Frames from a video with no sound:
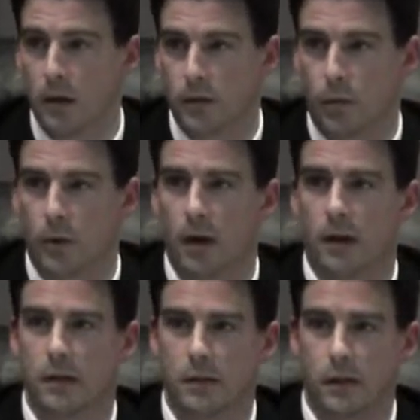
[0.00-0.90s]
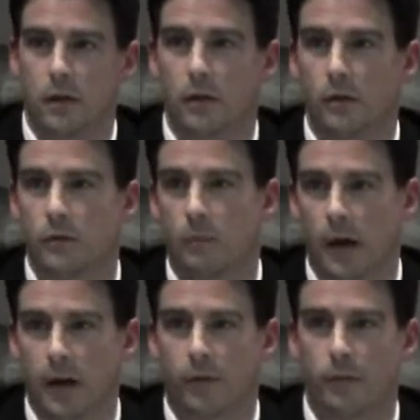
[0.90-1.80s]
So we're going to continue to lose
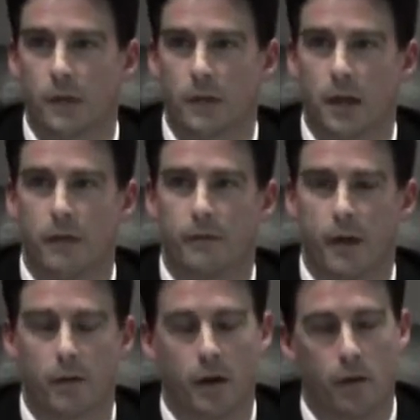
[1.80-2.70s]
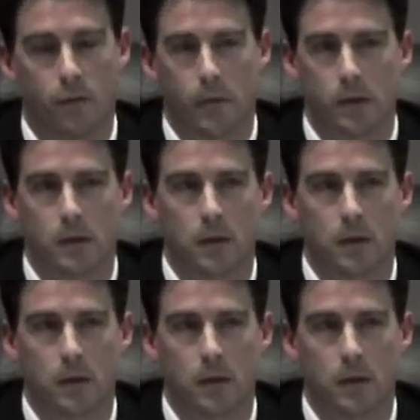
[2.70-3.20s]
money from the state and federal government.